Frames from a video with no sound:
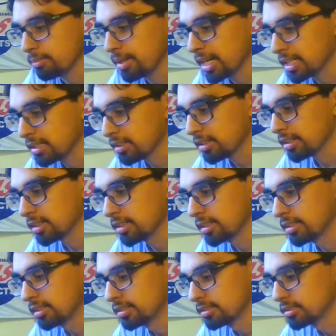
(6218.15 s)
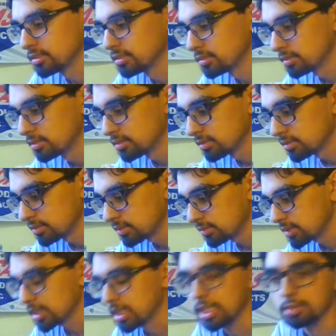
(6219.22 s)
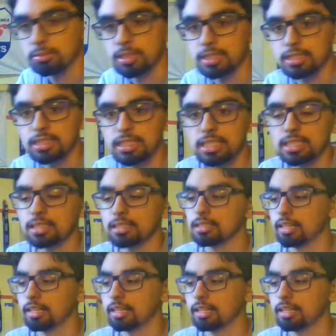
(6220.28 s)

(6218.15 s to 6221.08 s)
backyard if you guys want to see.